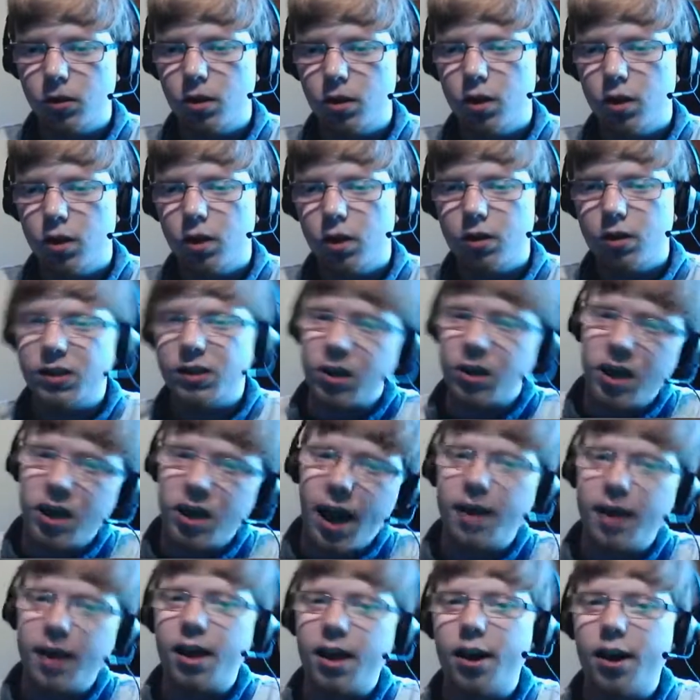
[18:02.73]
So yeah,
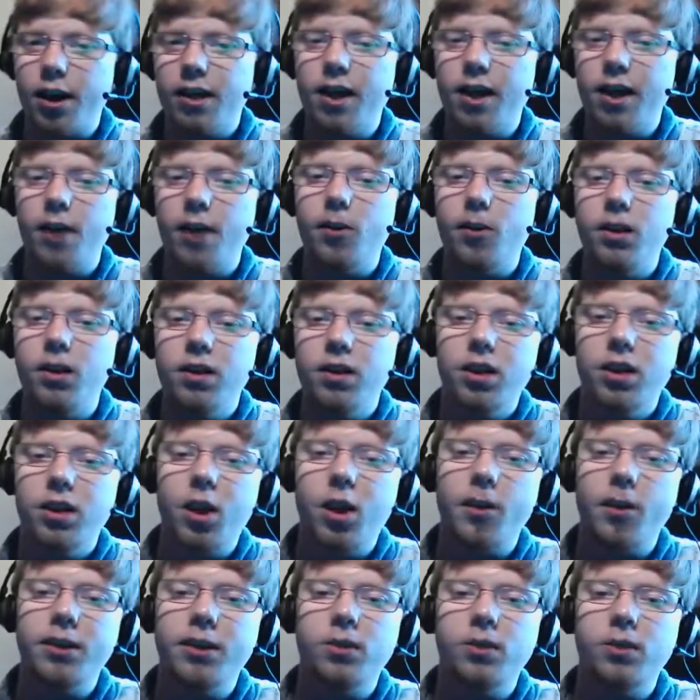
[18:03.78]
there
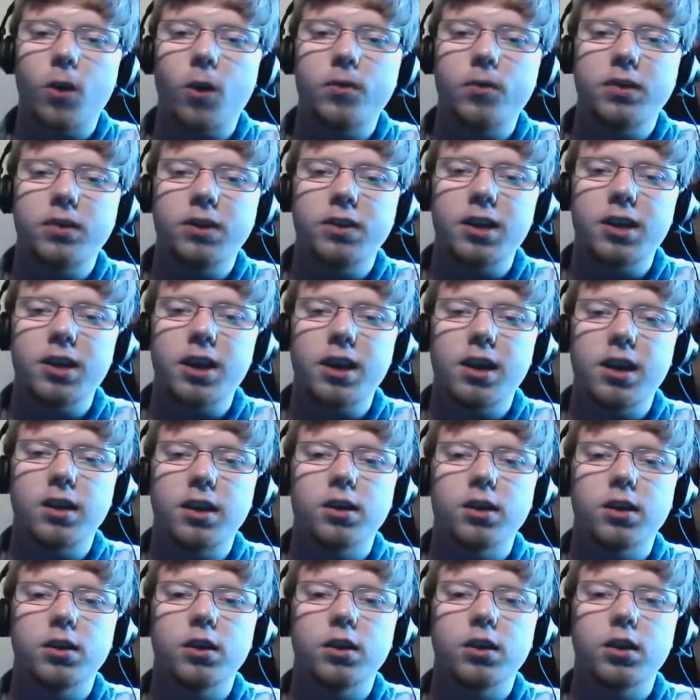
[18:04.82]
is obviously
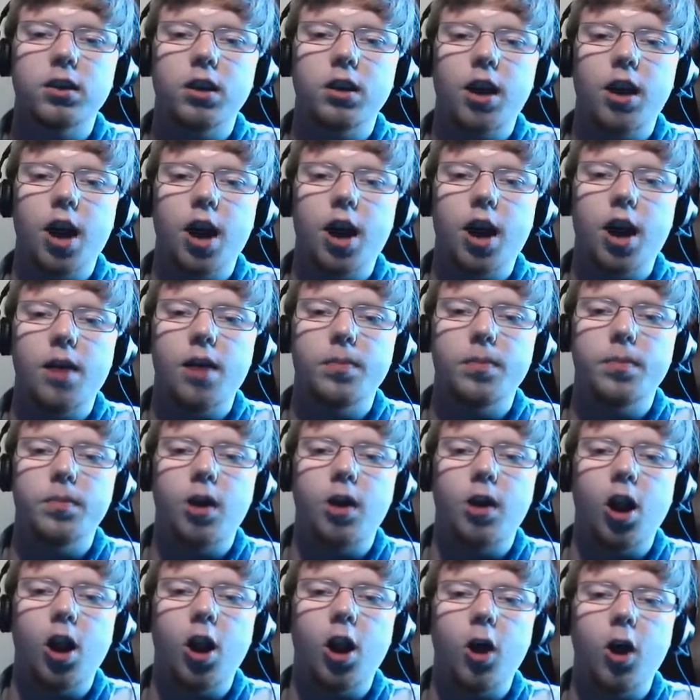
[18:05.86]
a
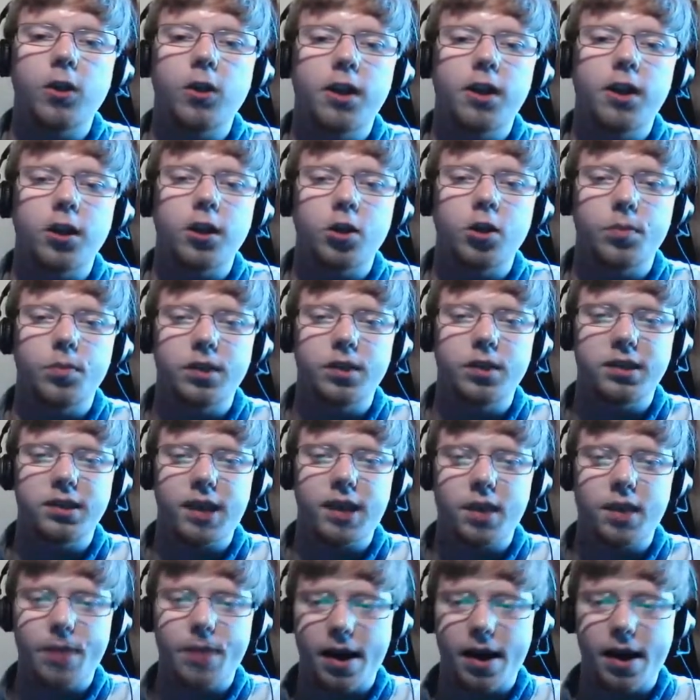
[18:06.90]
lot that could be said
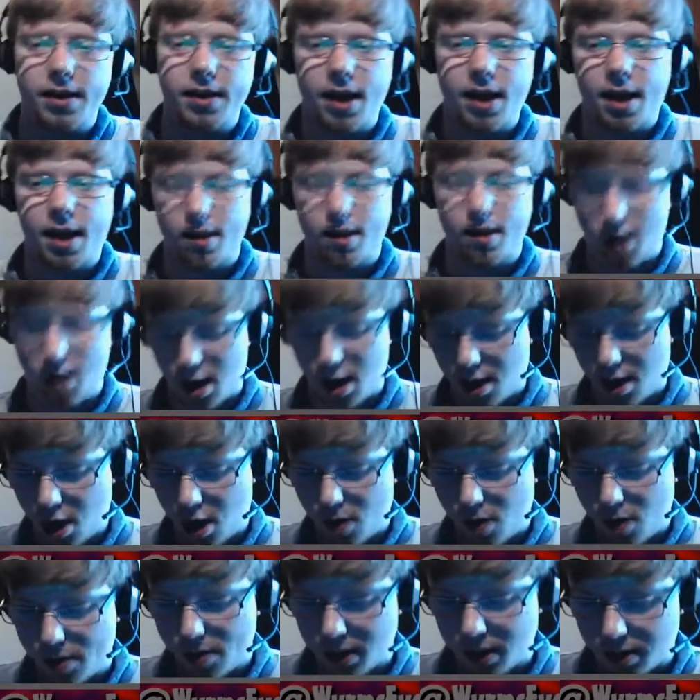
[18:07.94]
about that
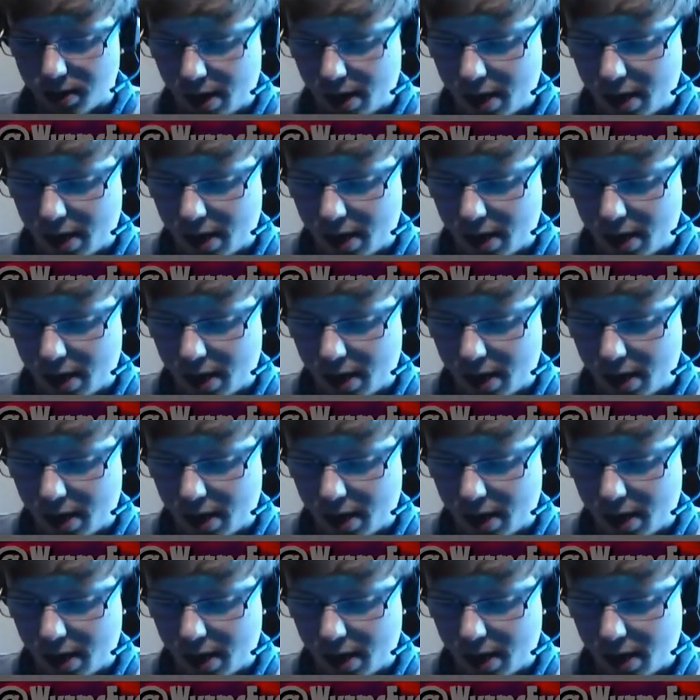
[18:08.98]
opening turn